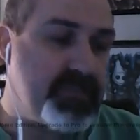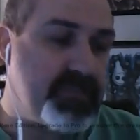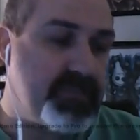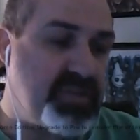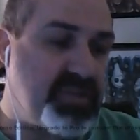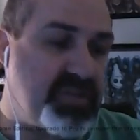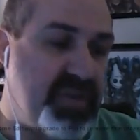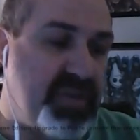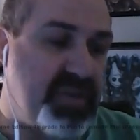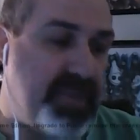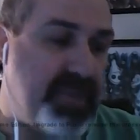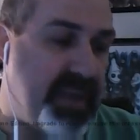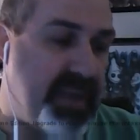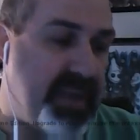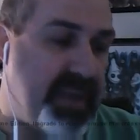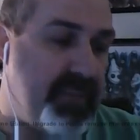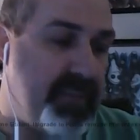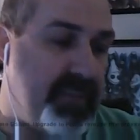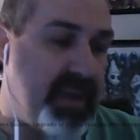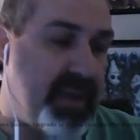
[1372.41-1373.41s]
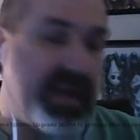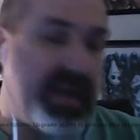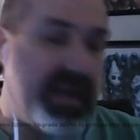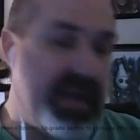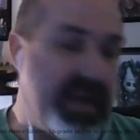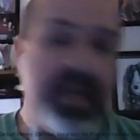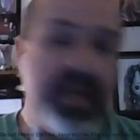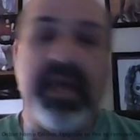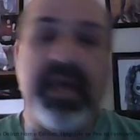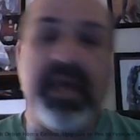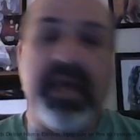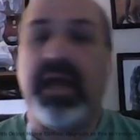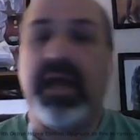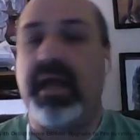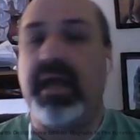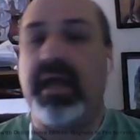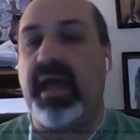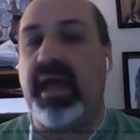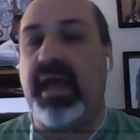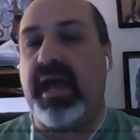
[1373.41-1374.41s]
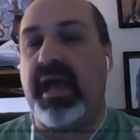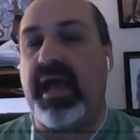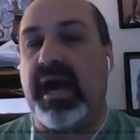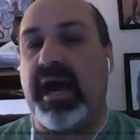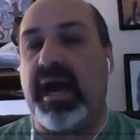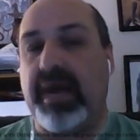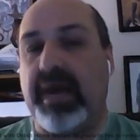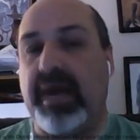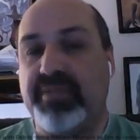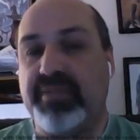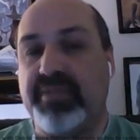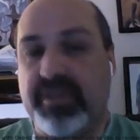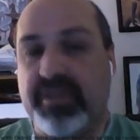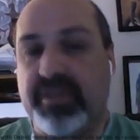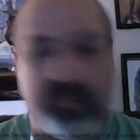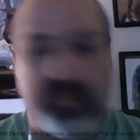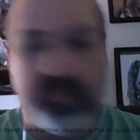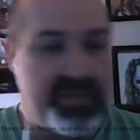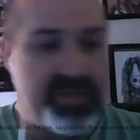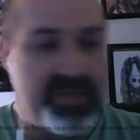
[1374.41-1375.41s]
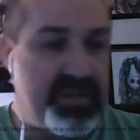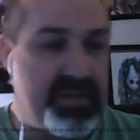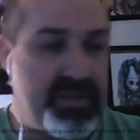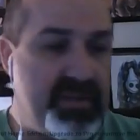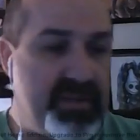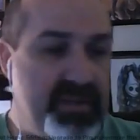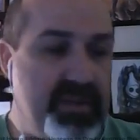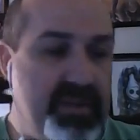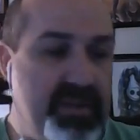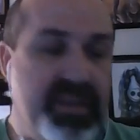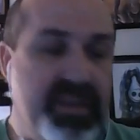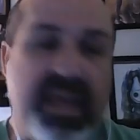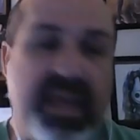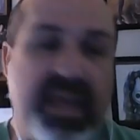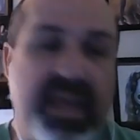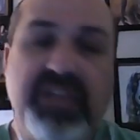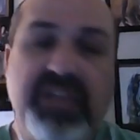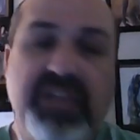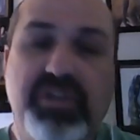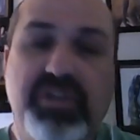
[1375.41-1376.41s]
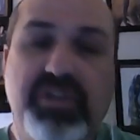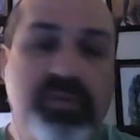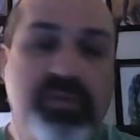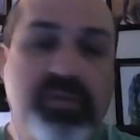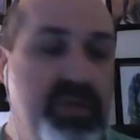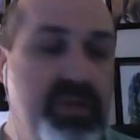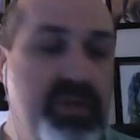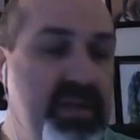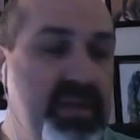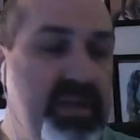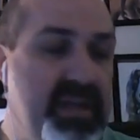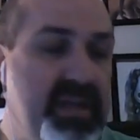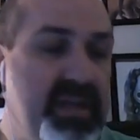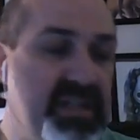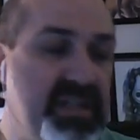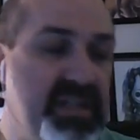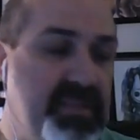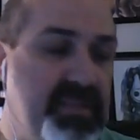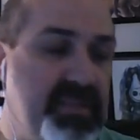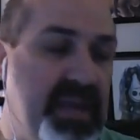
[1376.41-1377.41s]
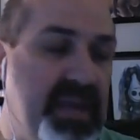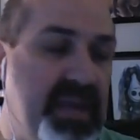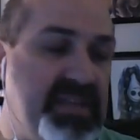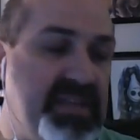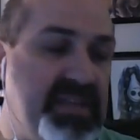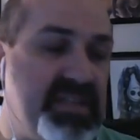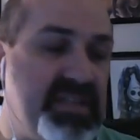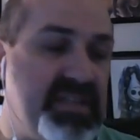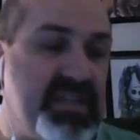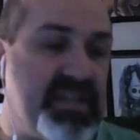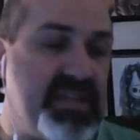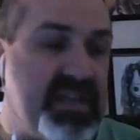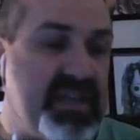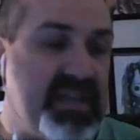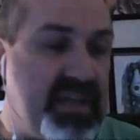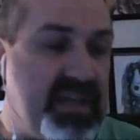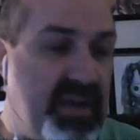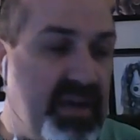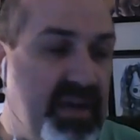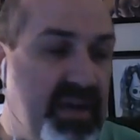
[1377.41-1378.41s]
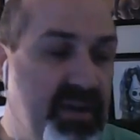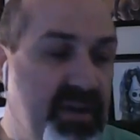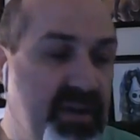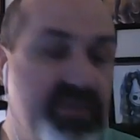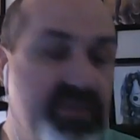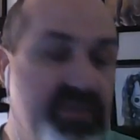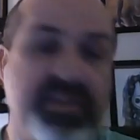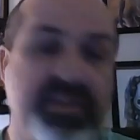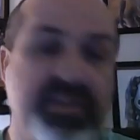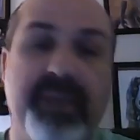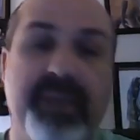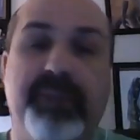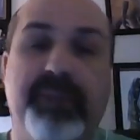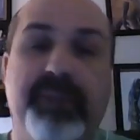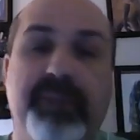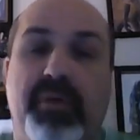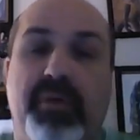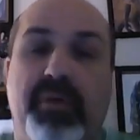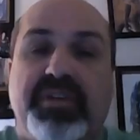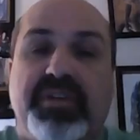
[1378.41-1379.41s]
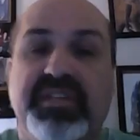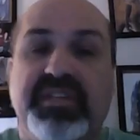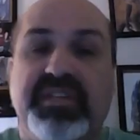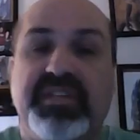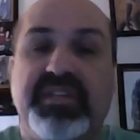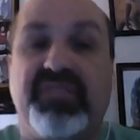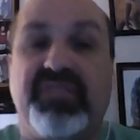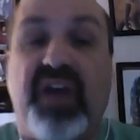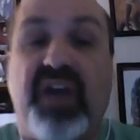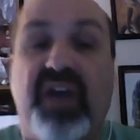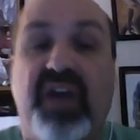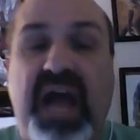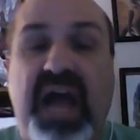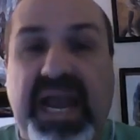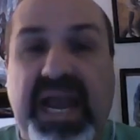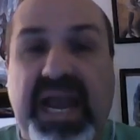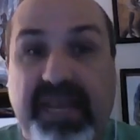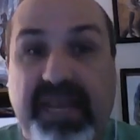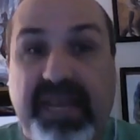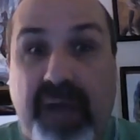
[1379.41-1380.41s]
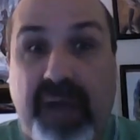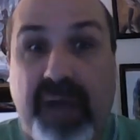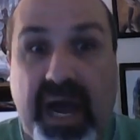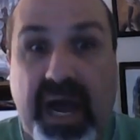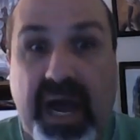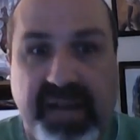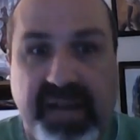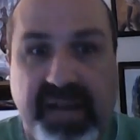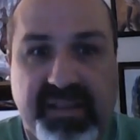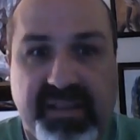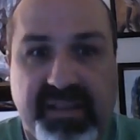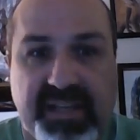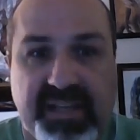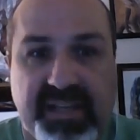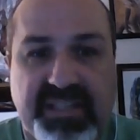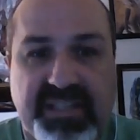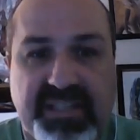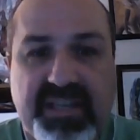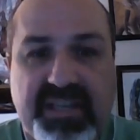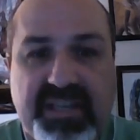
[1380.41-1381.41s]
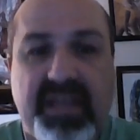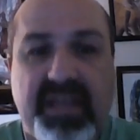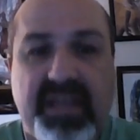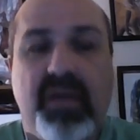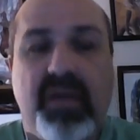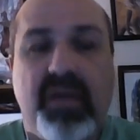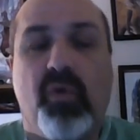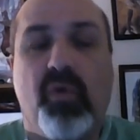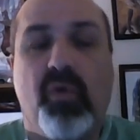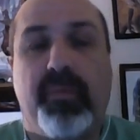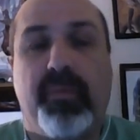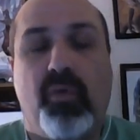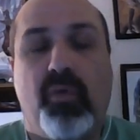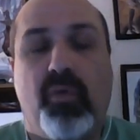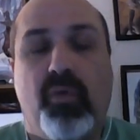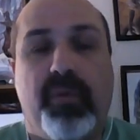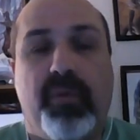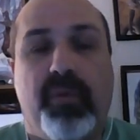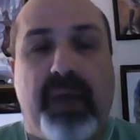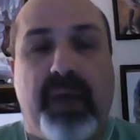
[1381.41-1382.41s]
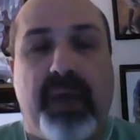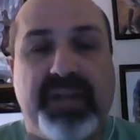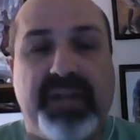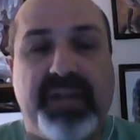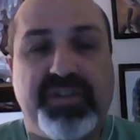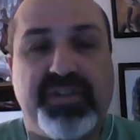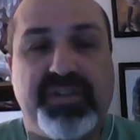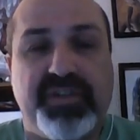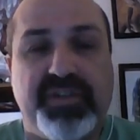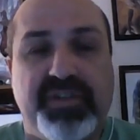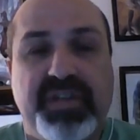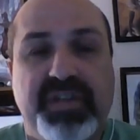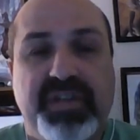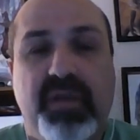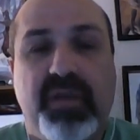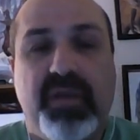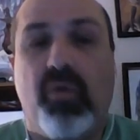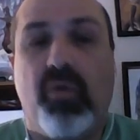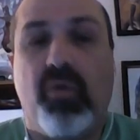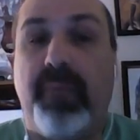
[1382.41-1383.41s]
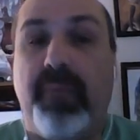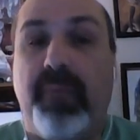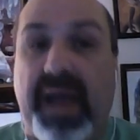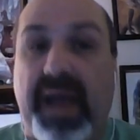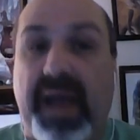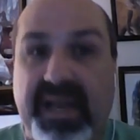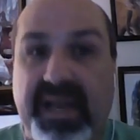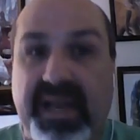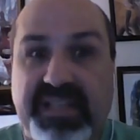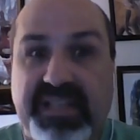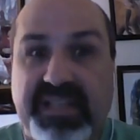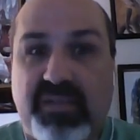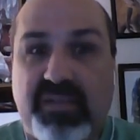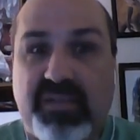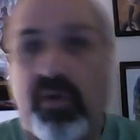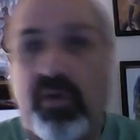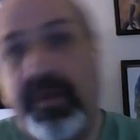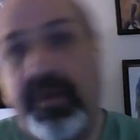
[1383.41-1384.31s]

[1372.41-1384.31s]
so keep that in mind. Obstacles. They do, in some cases, characters get bonuses for hiding behind things or, or monsters or baddies or